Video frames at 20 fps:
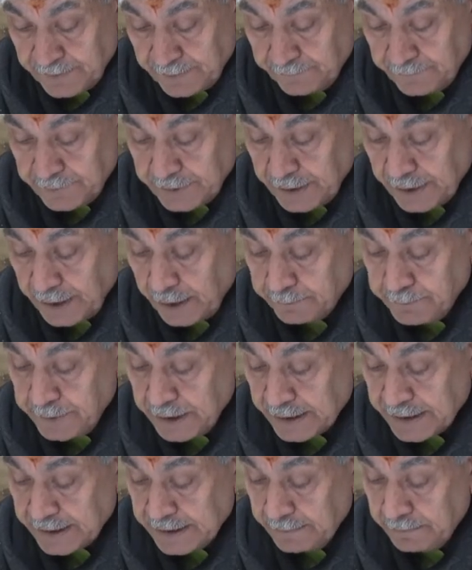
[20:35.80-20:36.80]
With an
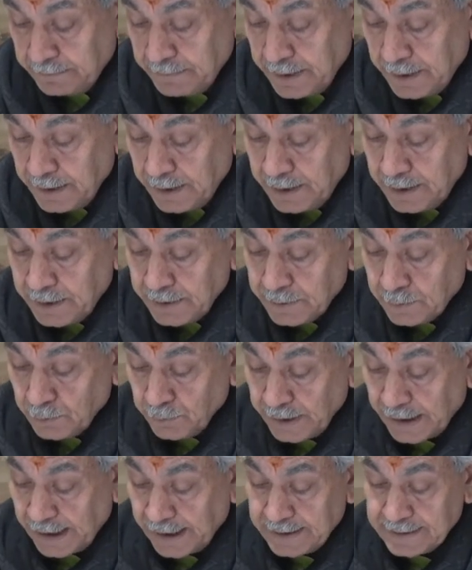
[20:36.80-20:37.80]
objective to
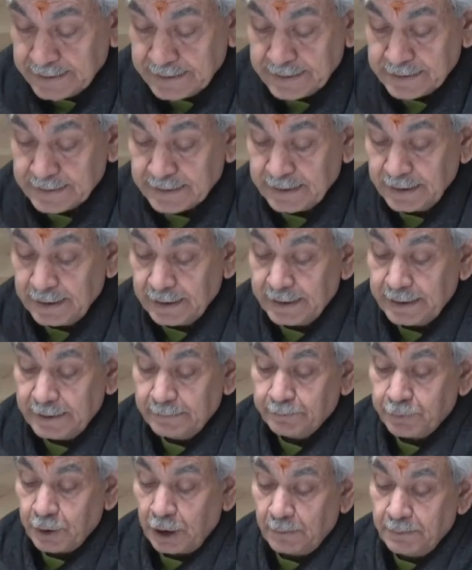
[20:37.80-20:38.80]
enhance the skill and
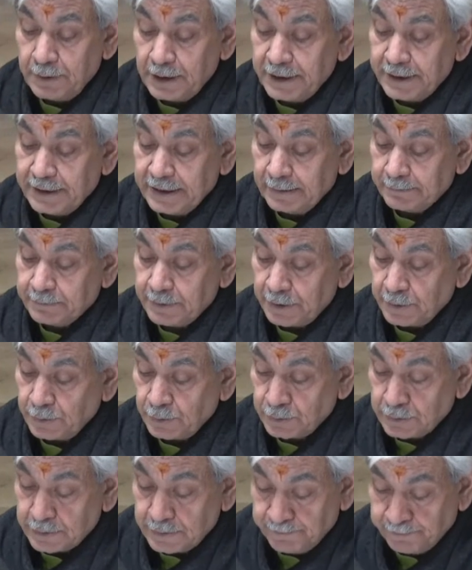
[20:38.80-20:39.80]
employability of the
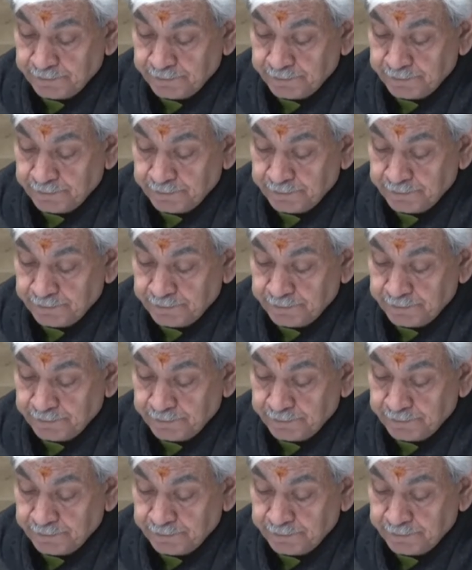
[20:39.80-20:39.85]
youth,